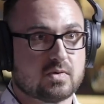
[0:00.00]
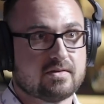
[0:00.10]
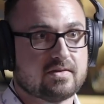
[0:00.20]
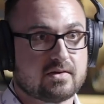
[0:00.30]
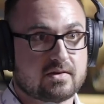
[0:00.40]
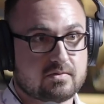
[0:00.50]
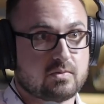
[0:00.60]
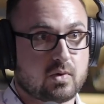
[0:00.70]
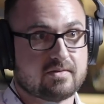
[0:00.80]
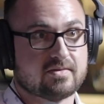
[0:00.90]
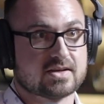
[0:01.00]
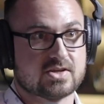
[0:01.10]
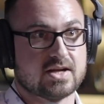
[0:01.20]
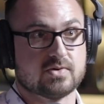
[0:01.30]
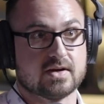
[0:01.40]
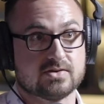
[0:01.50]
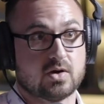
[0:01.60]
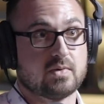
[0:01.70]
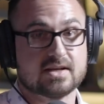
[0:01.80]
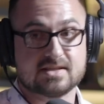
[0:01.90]
whatever the whatever the exchange rates
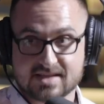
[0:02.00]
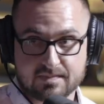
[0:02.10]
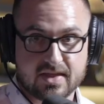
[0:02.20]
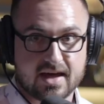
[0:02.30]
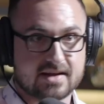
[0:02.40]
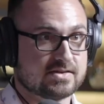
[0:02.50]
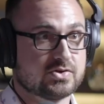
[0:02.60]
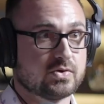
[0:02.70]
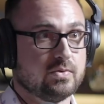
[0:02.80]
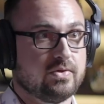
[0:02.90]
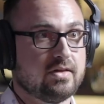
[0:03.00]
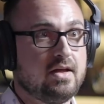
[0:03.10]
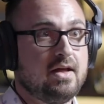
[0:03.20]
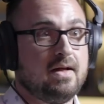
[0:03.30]
are, we accept that as the truth.